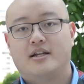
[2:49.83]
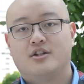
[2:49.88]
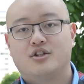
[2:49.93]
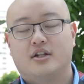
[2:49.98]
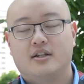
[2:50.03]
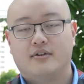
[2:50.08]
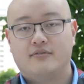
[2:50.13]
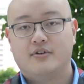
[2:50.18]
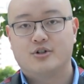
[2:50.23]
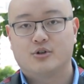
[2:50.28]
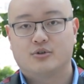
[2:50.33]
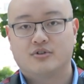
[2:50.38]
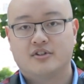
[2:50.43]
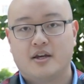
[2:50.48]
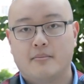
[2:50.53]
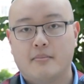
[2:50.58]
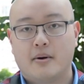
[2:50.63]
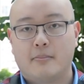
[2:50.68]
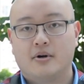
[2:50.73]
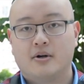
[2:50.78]
each individual
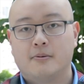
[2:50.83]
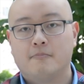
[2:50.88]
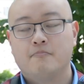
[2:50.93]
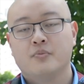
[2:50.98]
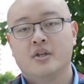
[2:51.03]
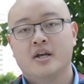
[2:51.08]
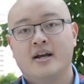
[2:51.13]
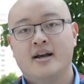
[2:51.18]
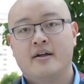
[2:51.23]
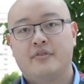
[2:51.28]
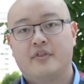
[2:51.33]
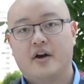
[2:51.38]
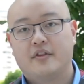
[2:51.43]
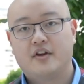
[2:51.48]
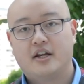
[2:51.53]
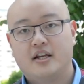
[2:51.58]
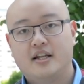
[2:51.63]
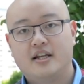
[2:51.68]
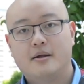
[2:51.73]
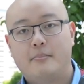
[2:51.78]
team member that
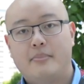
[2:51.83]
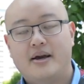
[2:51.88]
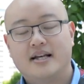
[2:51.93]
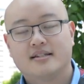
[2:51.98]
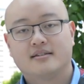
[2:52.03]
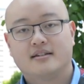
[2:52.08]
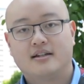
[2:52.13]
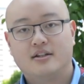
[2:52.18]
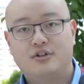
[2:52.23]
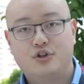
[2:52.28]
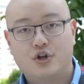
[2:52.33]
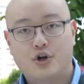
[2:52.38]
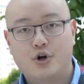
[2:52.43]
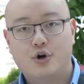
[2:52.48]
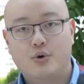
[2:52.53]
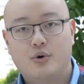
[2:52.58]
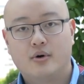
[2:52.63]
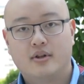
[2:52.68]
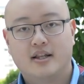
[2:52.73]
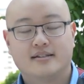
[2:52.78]
they need to basically do.